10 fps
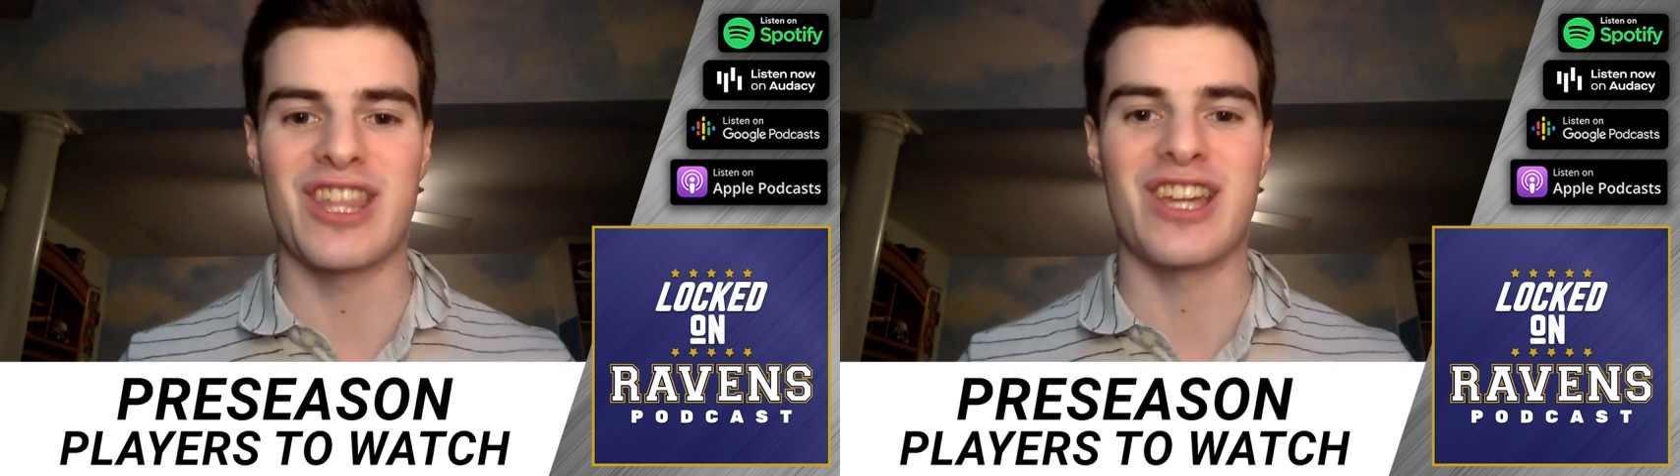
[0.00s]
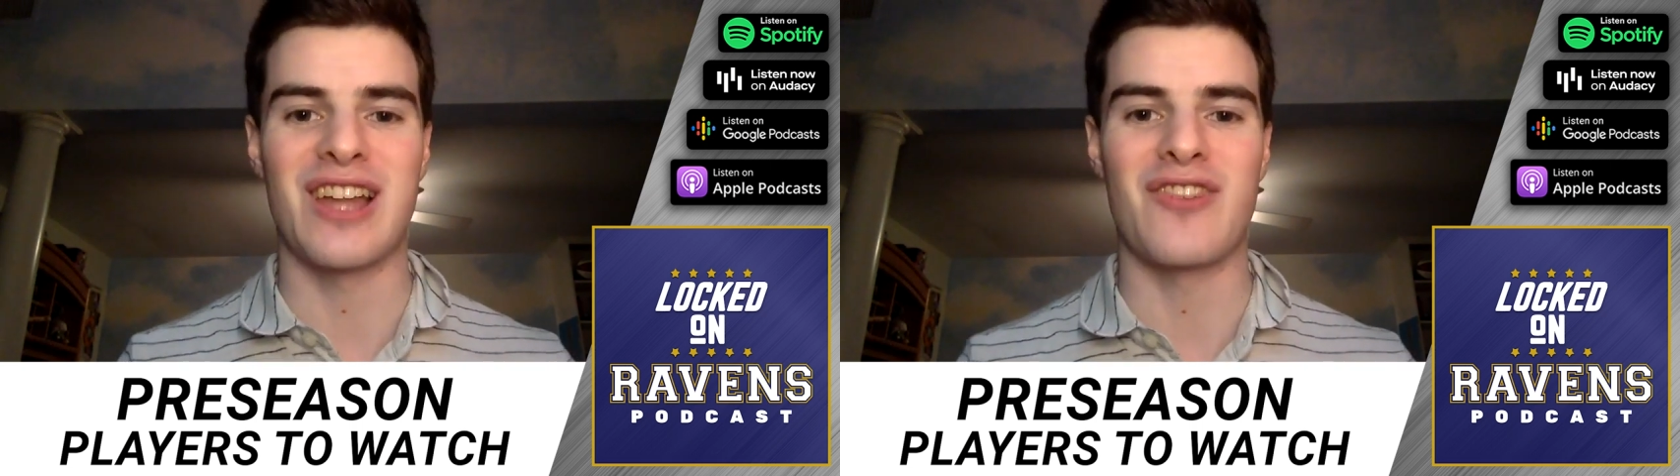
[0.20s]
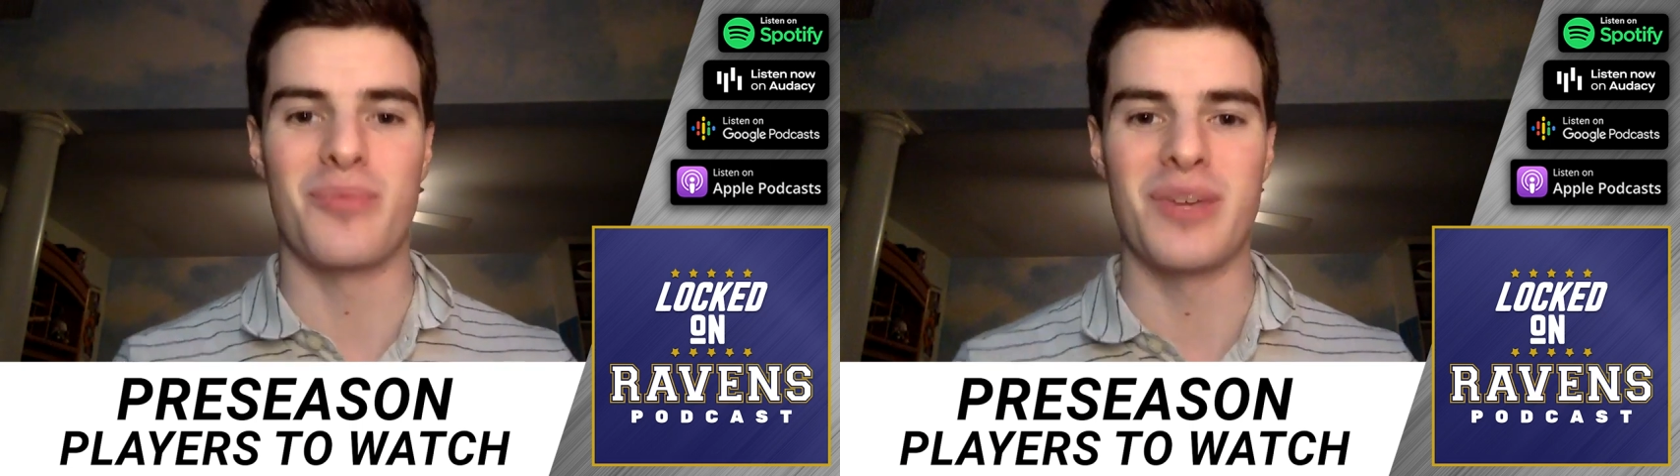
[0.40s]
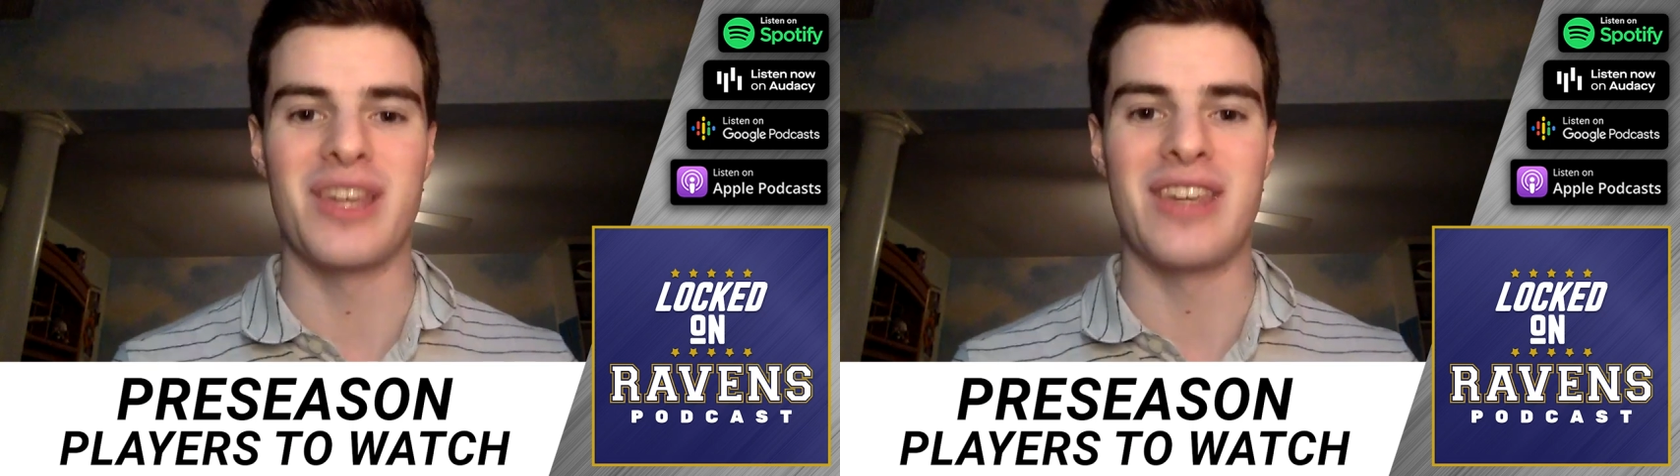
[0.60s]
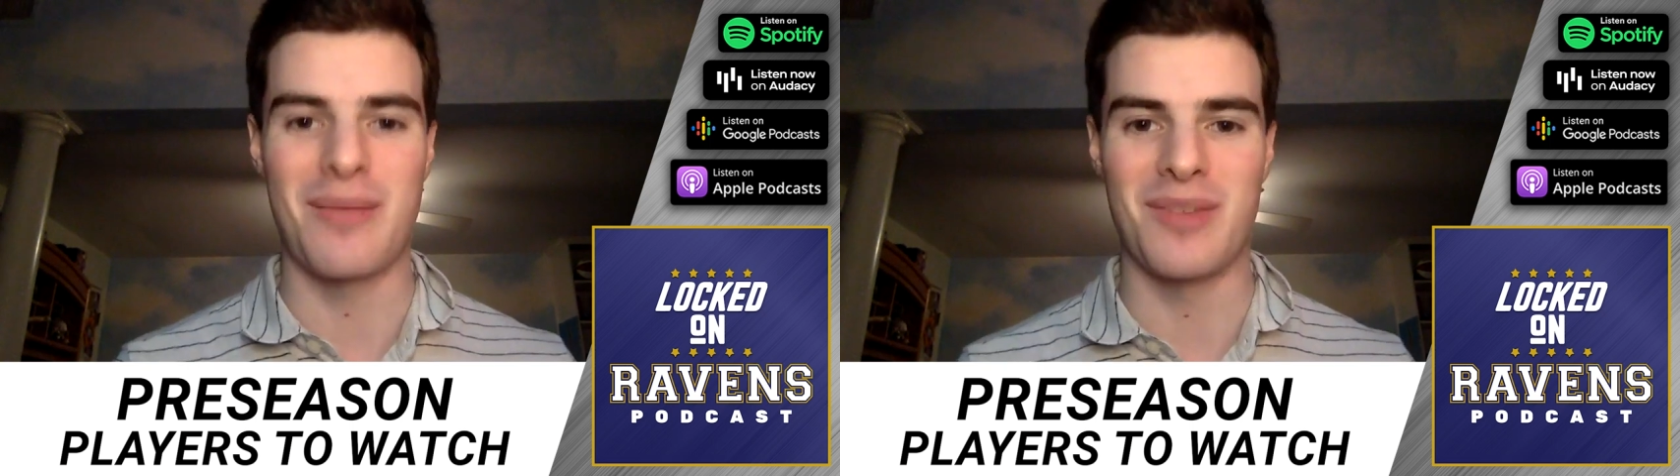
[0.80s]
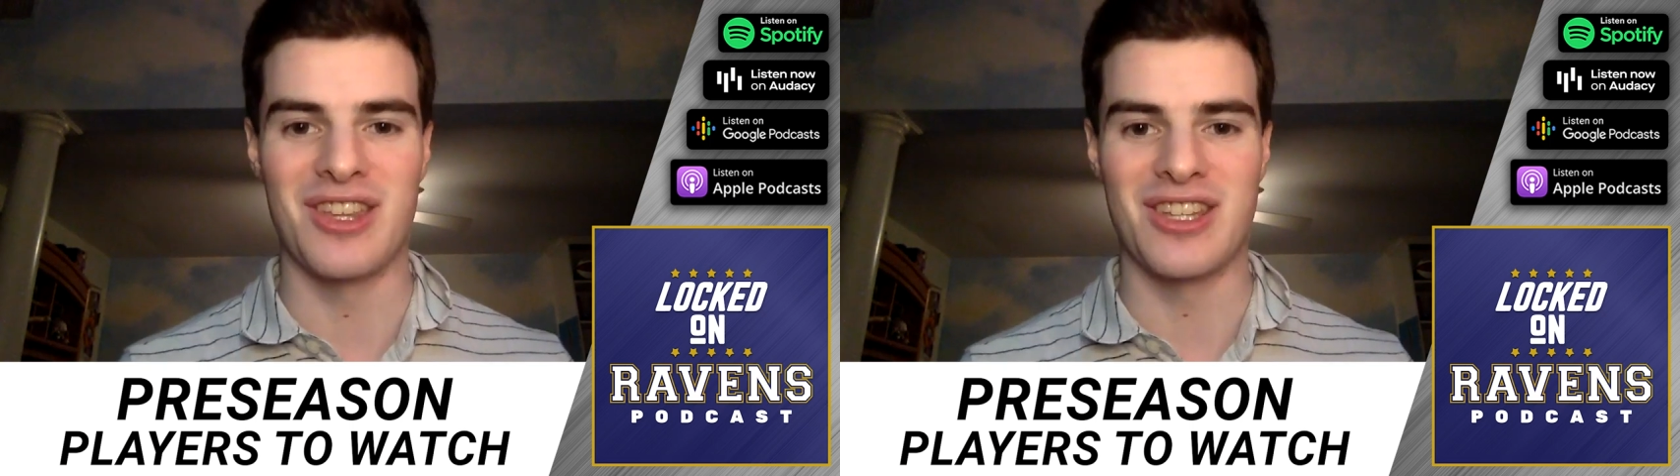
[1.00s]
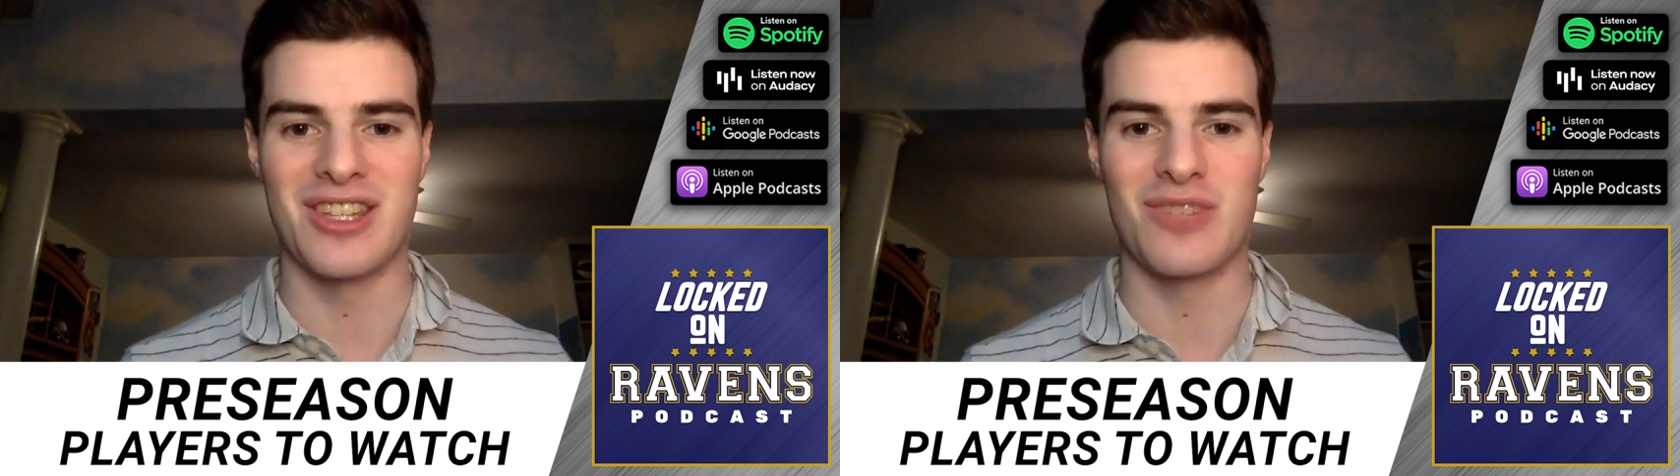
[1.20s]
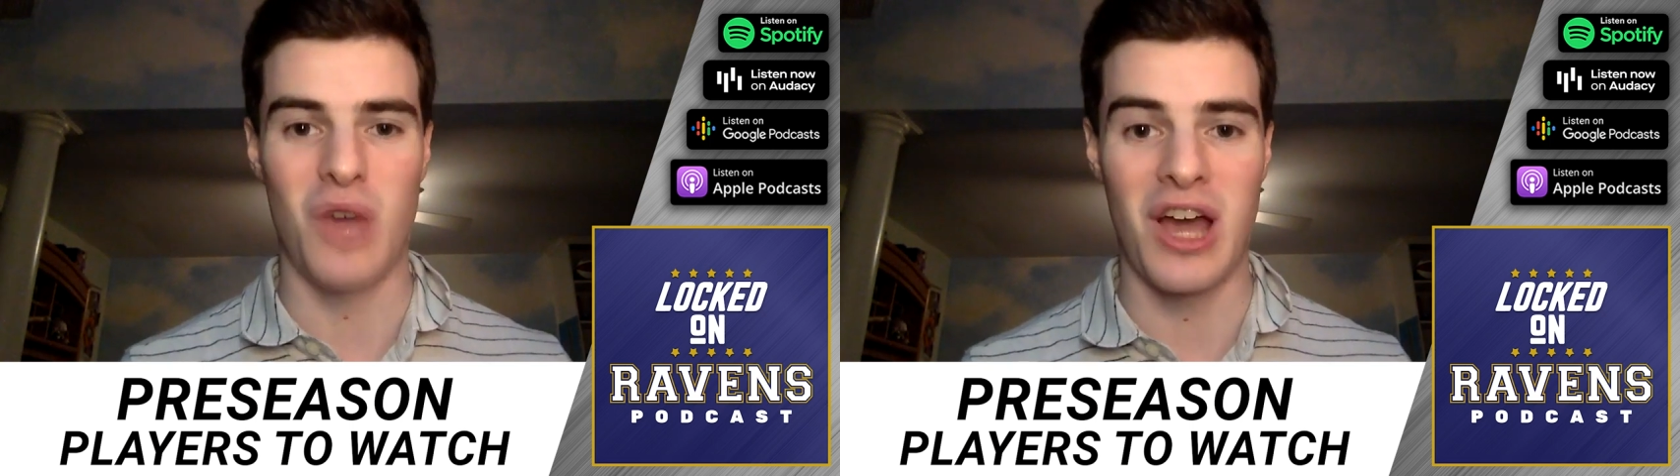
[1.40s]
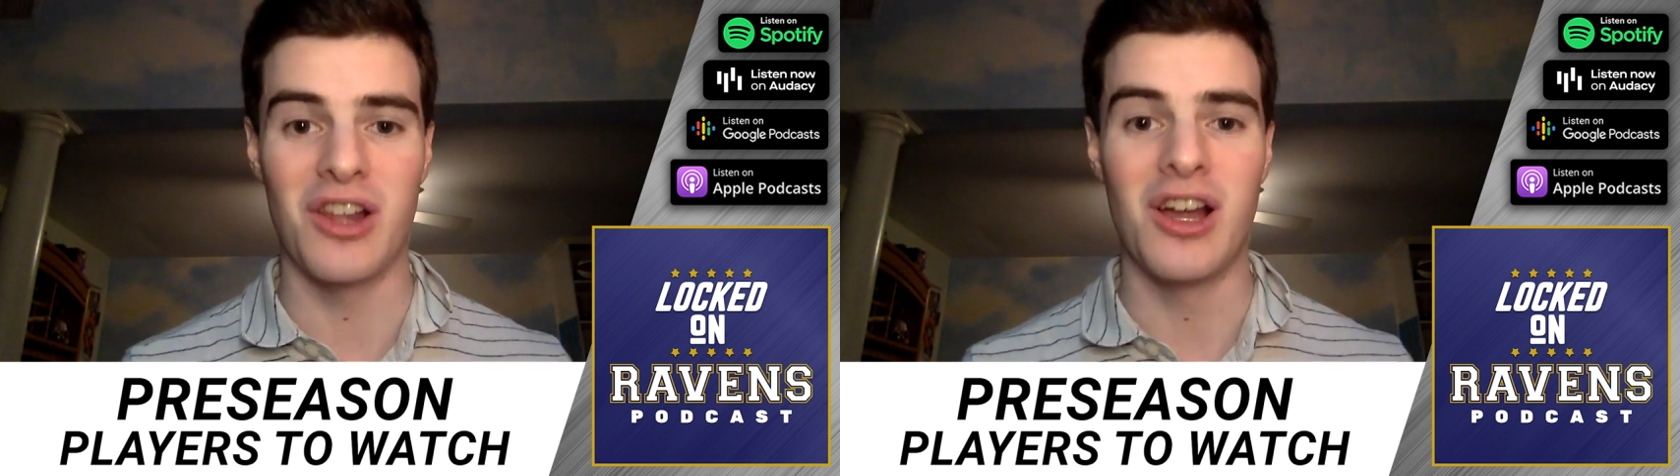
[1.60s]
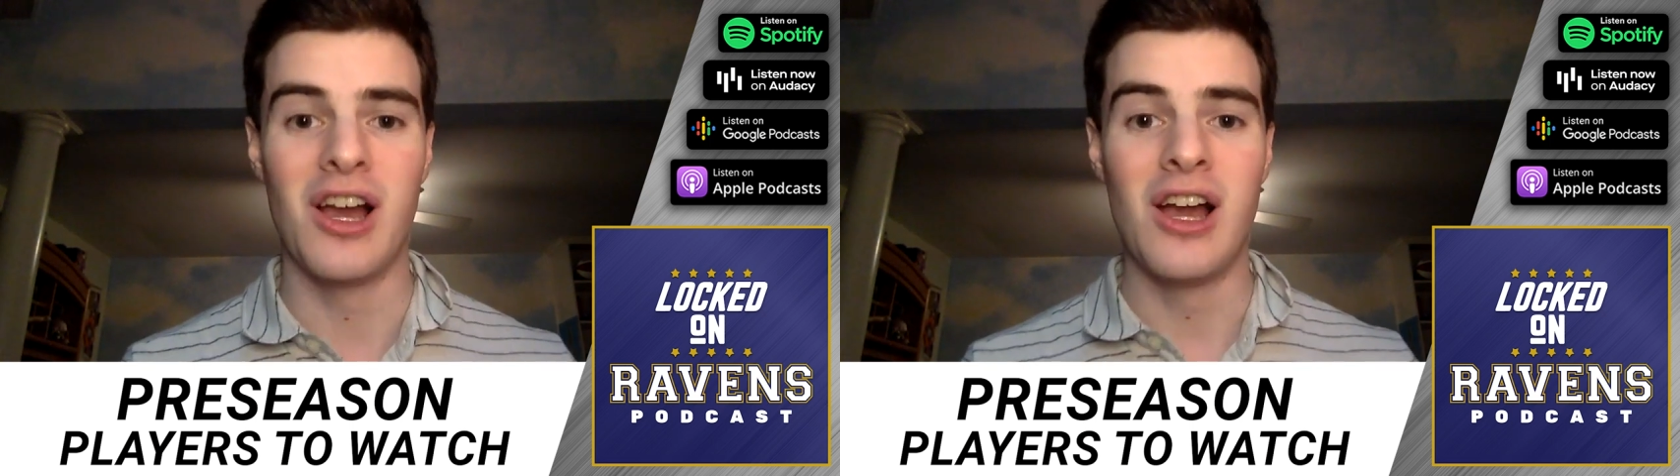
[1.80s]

I think he'll have a big game in this as well.